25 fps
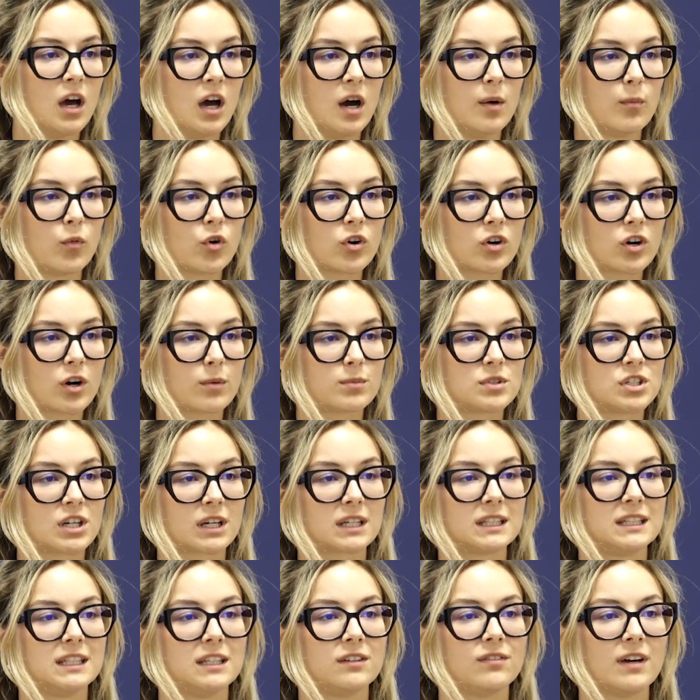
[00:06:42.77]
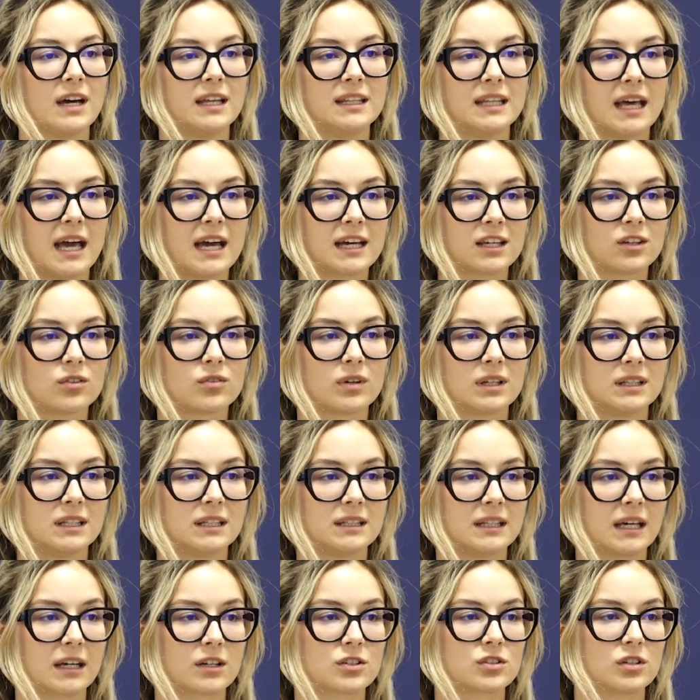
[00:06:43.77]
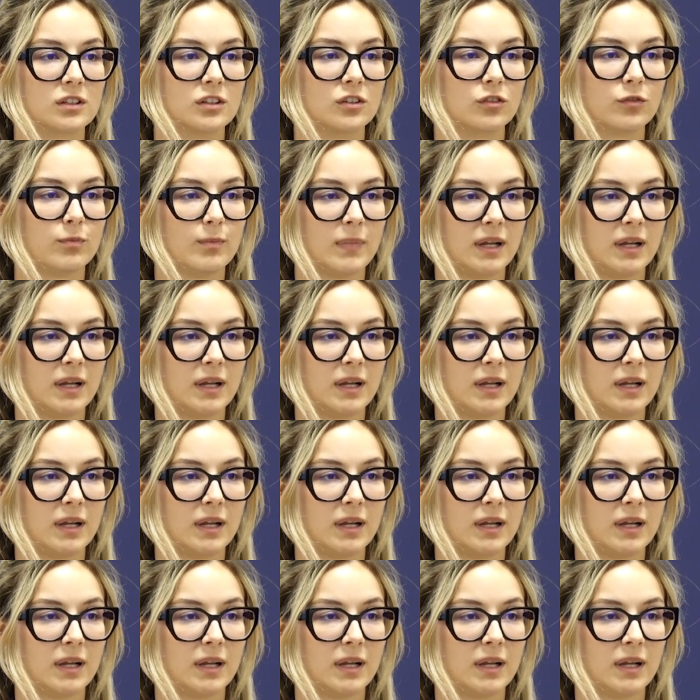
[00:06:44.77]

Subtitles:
A more objective and accurate detection of